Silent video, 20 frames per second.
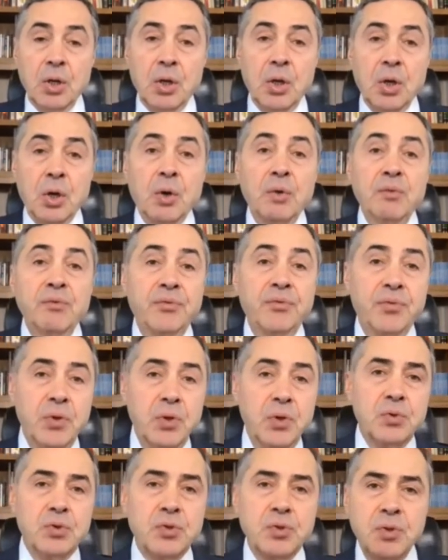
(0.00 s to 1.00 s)

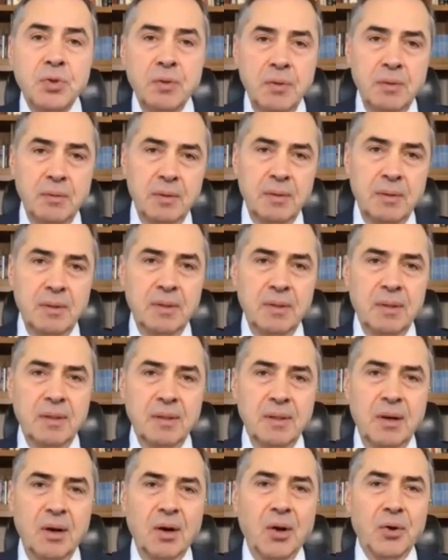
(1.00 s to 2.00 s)
confused,
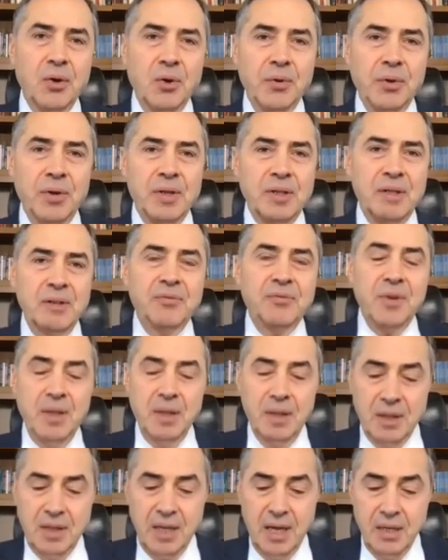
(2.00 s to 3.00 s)
although they're
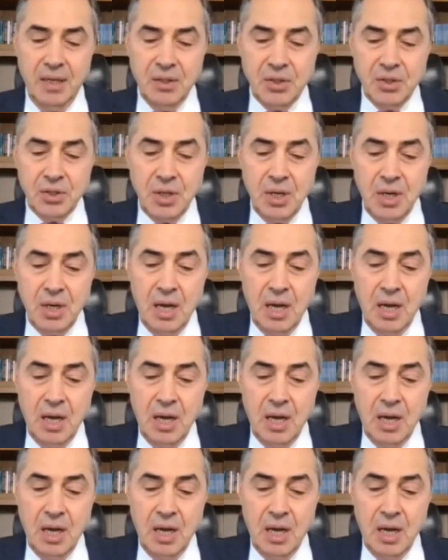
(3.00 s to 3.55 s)
different things.